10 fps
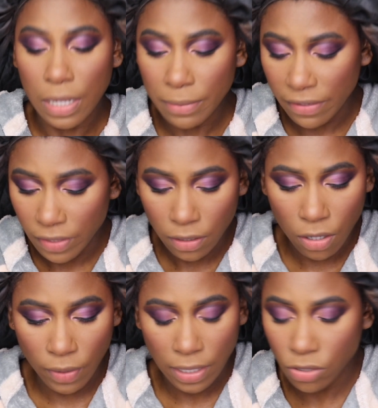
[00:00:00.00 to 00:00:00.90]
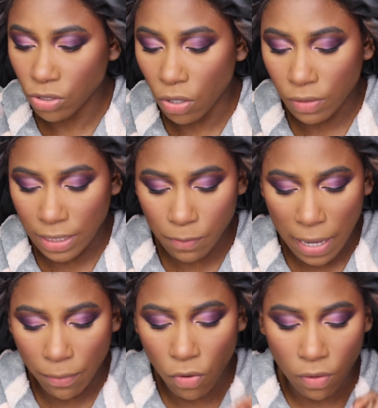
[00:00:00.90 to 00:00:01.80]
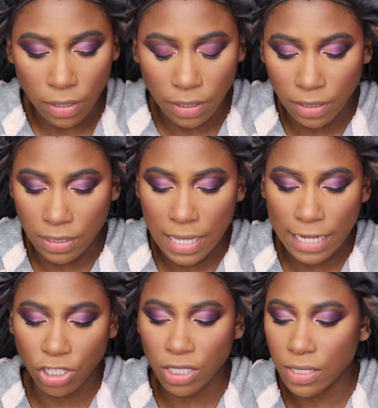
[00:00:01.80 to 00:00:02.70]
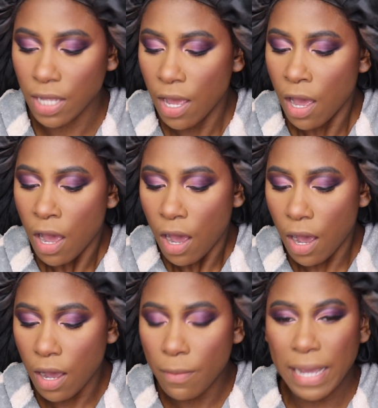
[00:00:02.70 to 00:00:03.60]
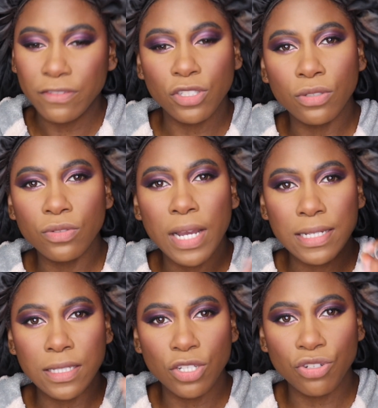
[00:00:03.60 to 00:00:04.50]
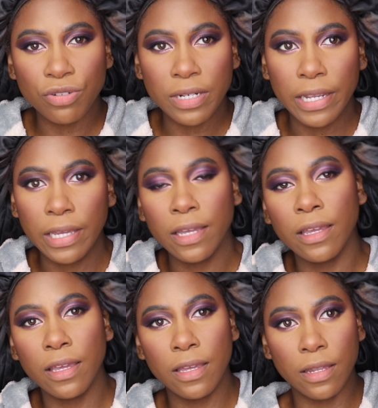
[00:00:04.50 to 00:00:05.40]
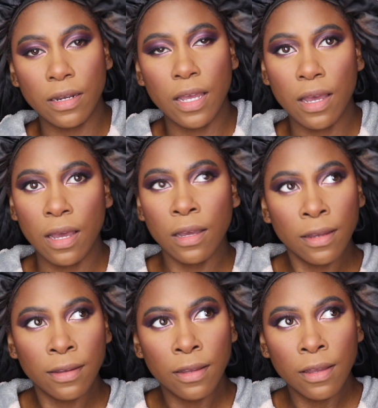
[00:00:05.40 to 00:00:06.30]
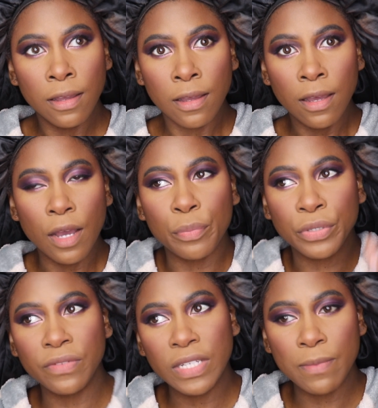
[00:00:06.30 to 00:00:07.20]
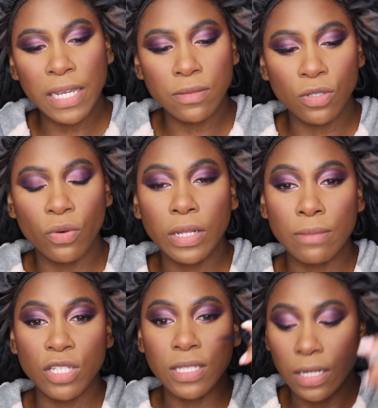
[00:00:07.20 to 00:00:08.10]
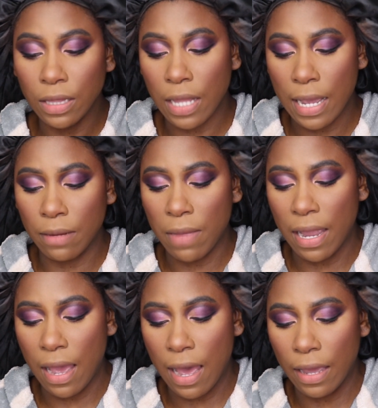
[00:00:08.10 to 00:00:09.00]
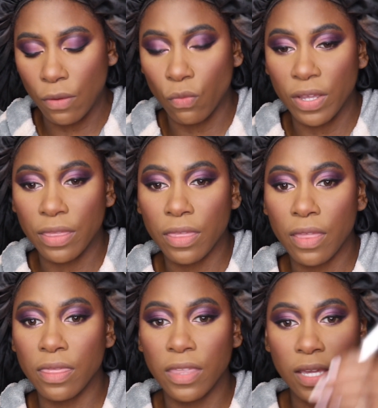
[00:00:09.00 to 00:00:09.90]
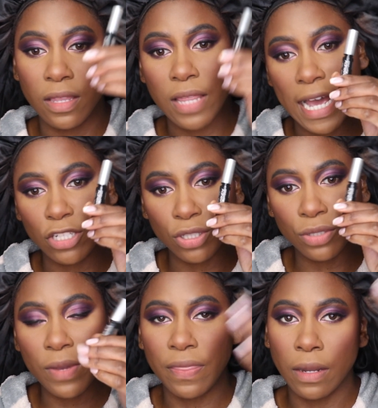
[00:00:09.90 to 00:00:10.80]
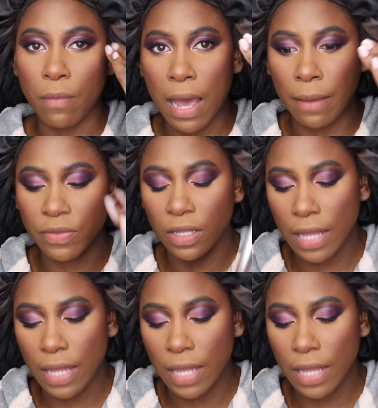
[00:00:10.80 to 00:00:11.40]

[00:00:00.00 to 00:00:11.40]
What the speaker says: I'm loving. Okay, so let's pop on these lashes. I've showed you guys this trick in a previous makeup tutorial. I'm just gonna line my eye with the lash glue and then pop the